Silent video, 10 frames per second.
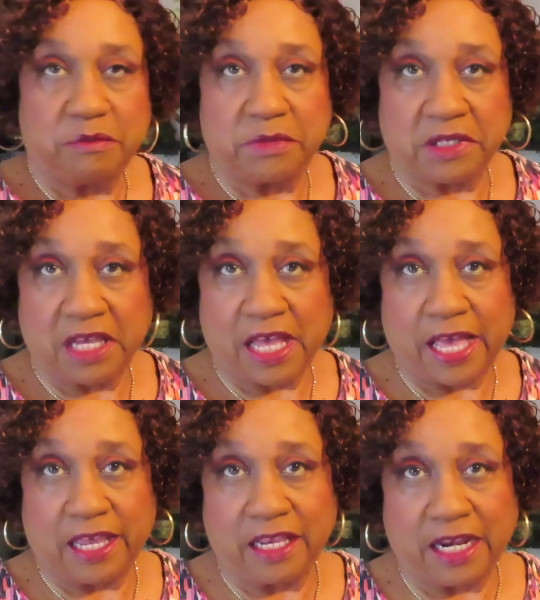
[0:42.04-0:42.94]

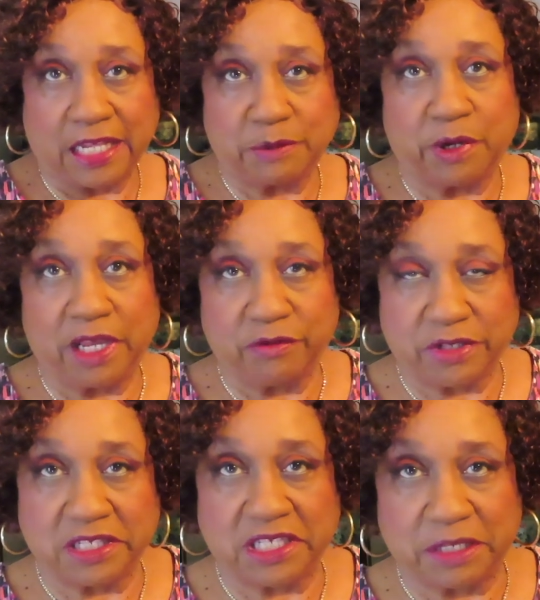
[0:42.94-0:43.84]
Makai, he likes playing with
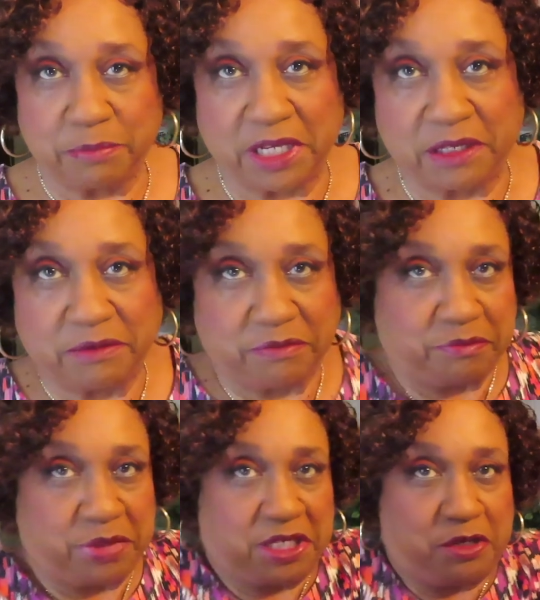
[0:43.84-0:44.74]
the big,
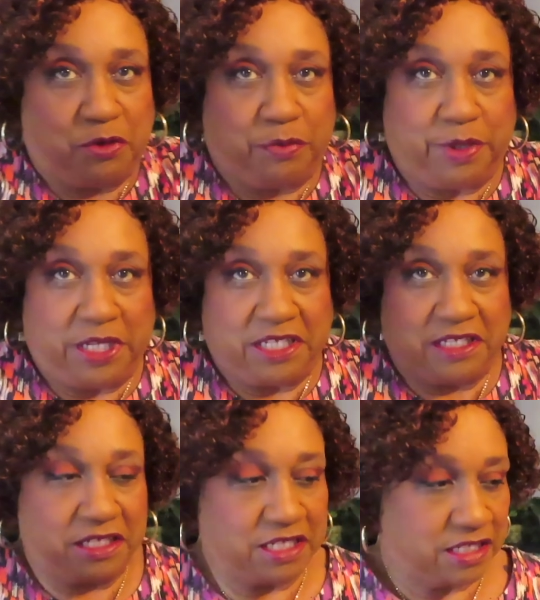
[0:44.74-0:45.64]
big old pieces
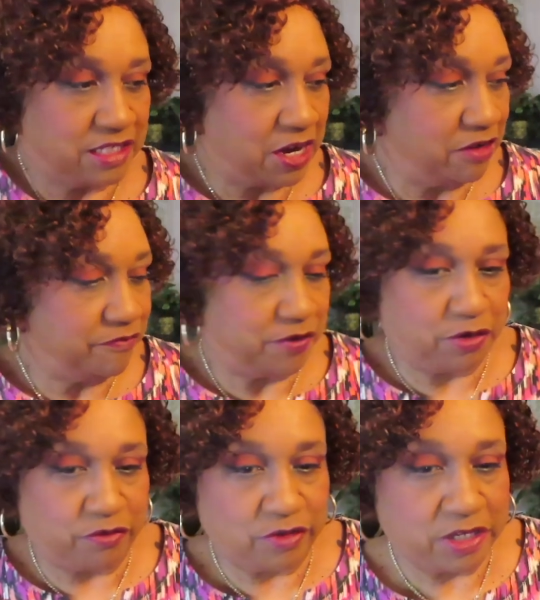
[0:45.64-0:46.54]
of
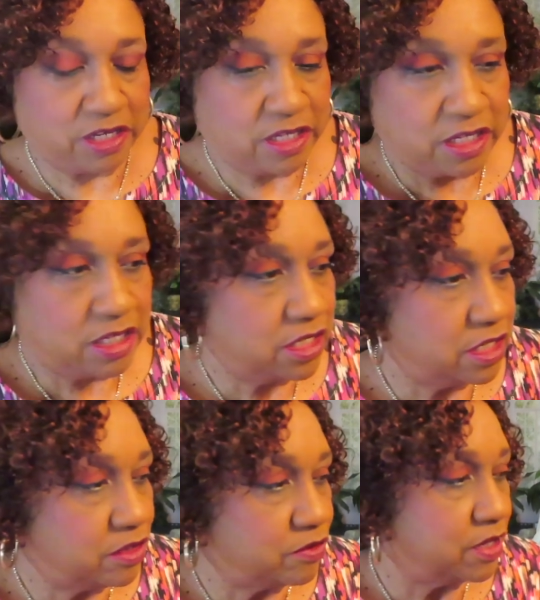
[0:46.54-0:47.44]
styrofoam.
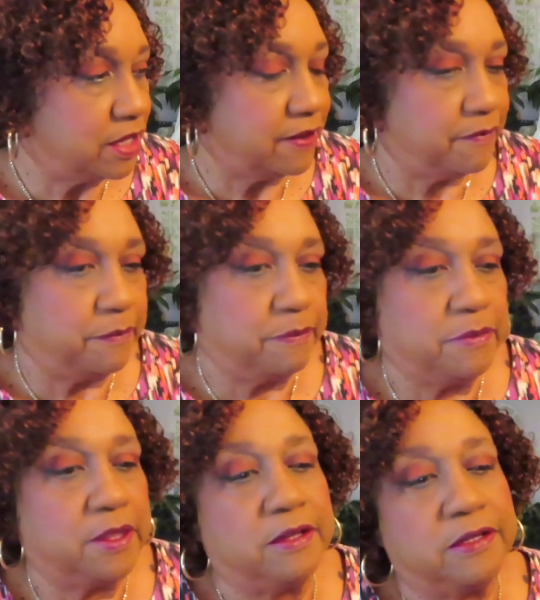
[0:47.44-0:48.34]
Okay,
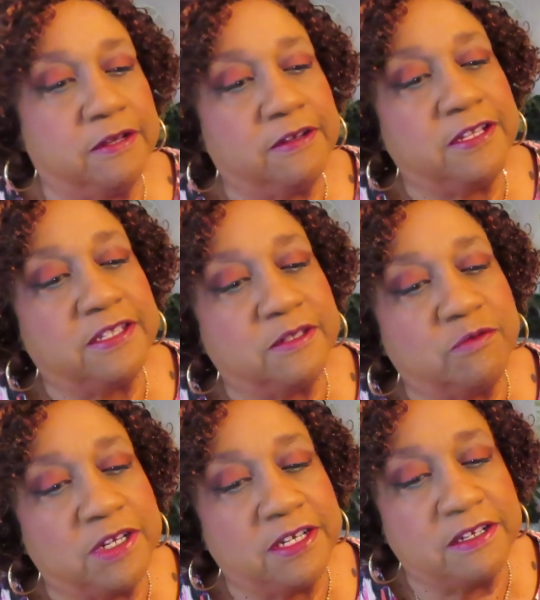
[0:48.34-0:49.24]
so this is
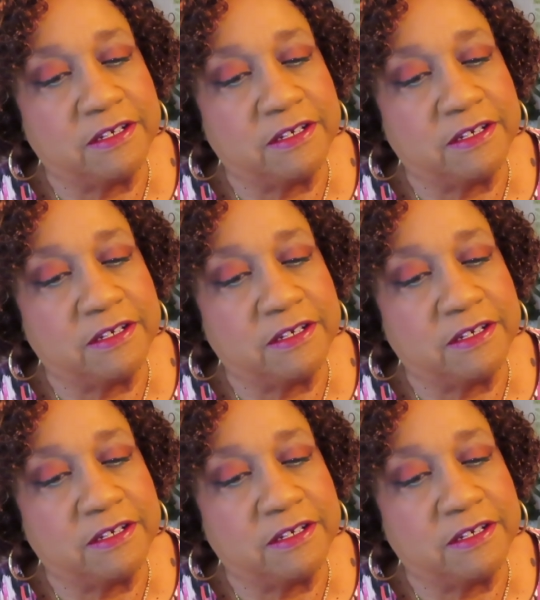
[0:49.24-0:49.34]
what it